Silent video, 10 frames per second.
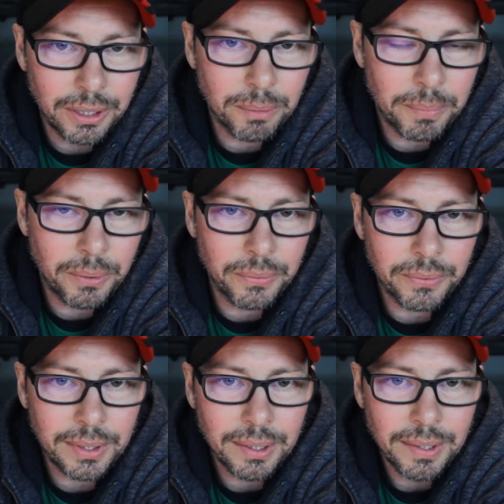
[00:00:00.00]
about,
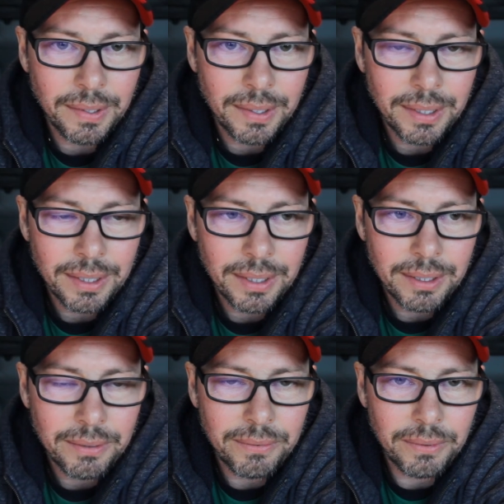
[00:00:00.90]

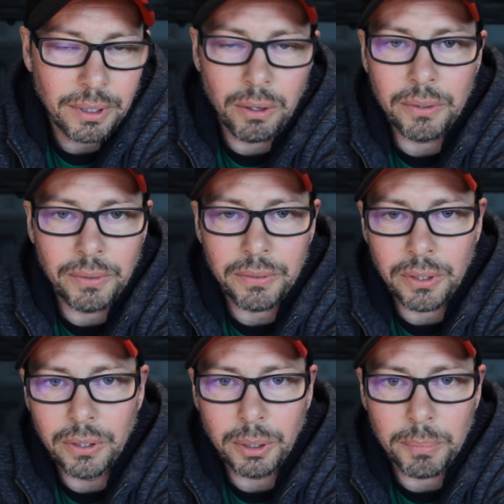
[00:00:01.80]
well, what we
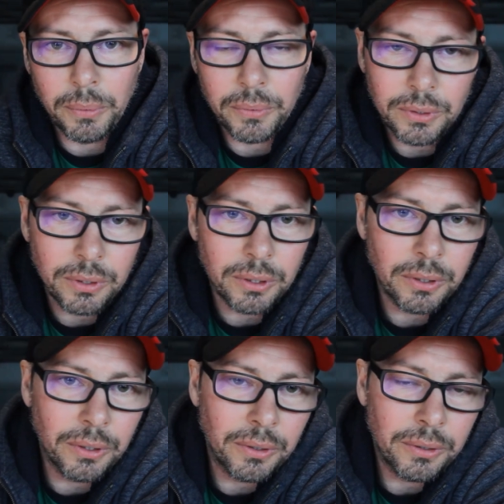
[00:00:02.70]
heard about
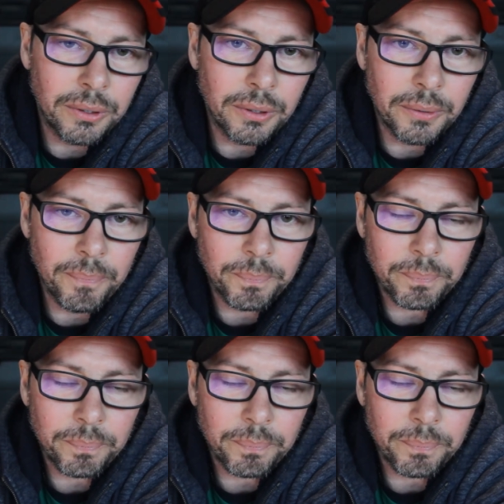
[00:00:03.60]
the